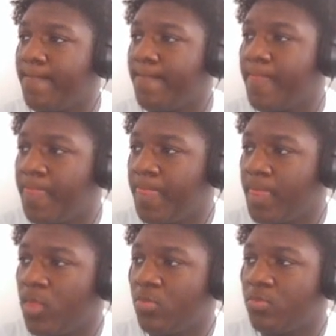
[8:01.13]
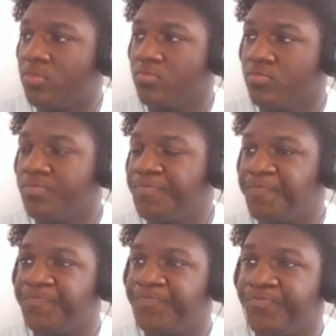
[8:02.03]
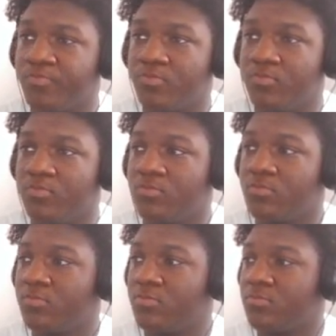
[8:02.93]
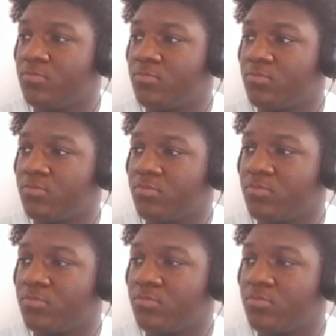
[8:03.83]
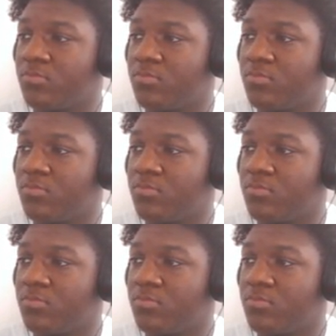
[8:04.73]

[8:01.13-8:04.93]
(silence)